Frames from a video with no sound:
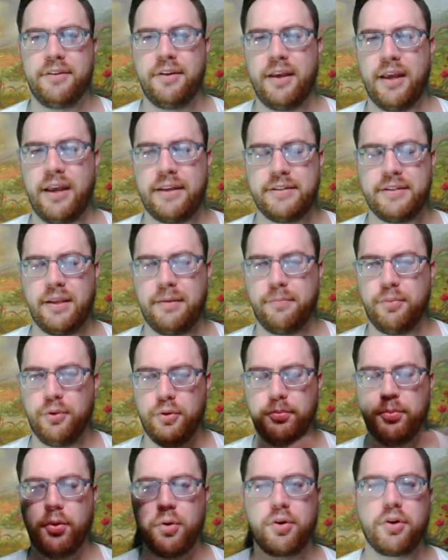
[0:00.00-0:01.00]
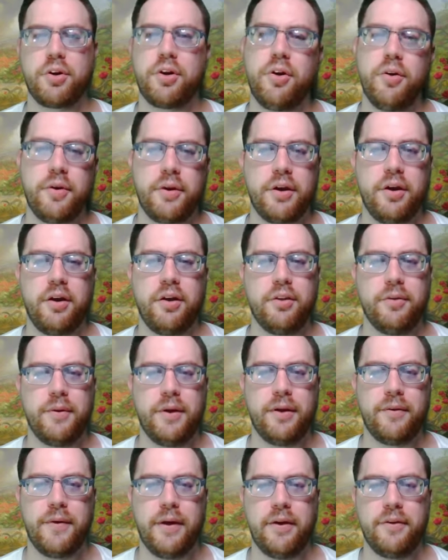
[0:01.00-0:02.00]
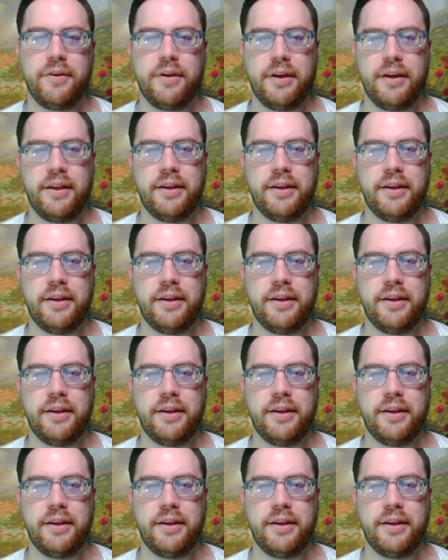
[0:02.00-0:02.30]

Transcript: has a blue border going all the way around it,